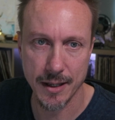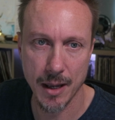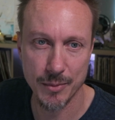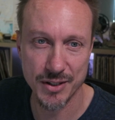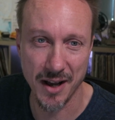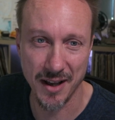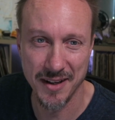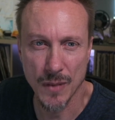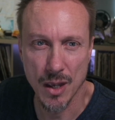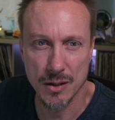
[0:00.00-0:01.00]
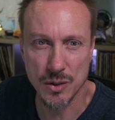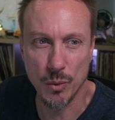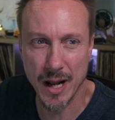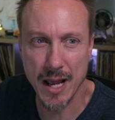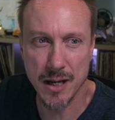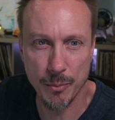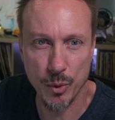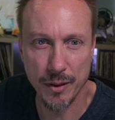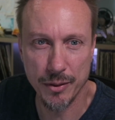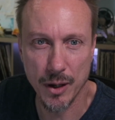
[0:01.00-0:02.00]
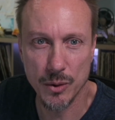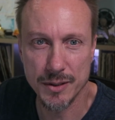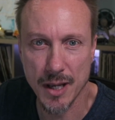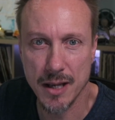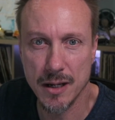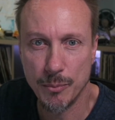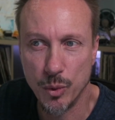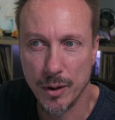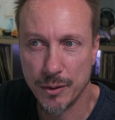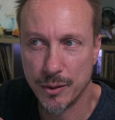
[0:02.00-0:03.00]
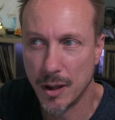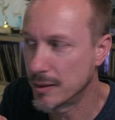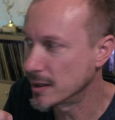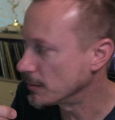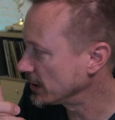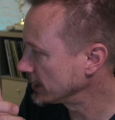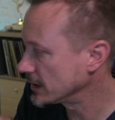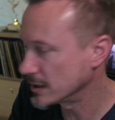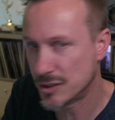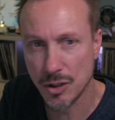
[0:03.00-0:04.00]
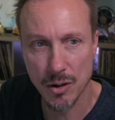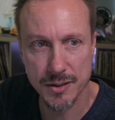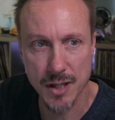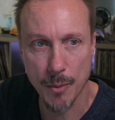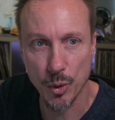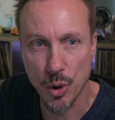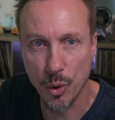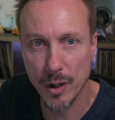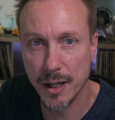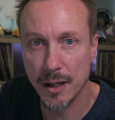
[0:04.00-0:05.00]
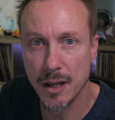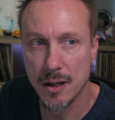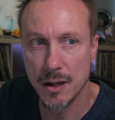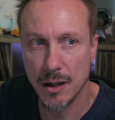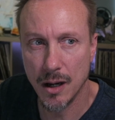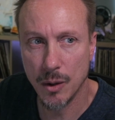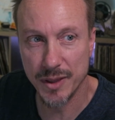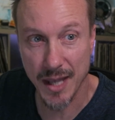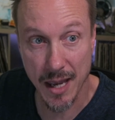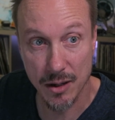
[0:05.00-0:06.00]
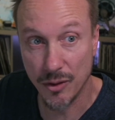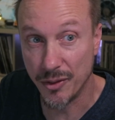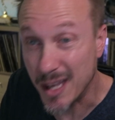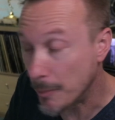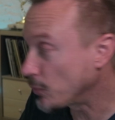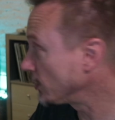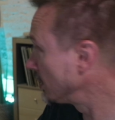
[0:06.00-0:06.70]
Amazon. So what I end up with though is I end up with the ability to start and stop recording with the handle of the gimbal,